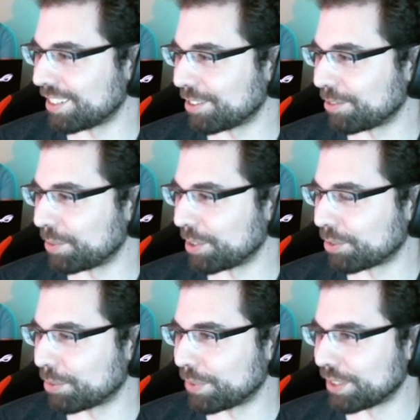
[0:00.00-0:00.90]
We
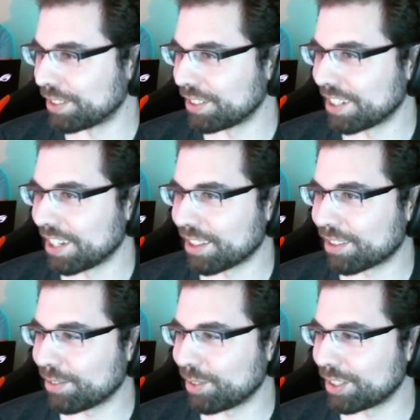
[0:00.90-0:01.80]
will be
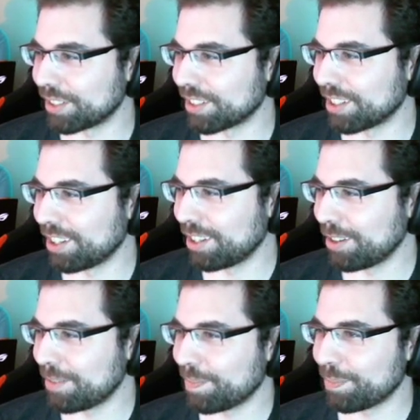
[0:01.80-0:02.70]
answering
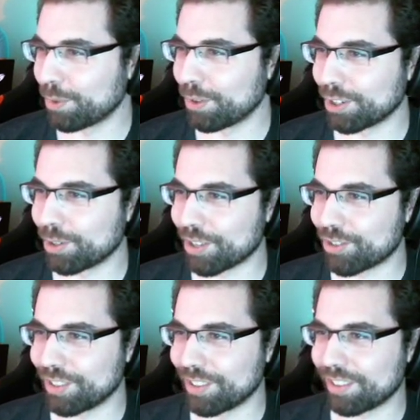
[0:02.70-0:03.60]
more
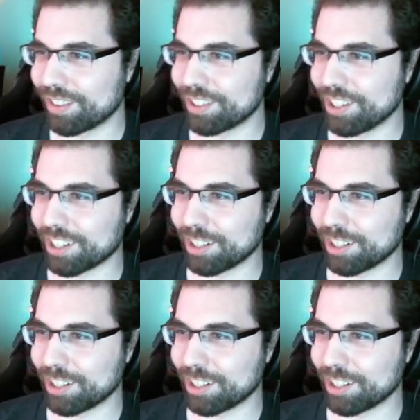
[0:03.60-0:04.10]
questions and talking to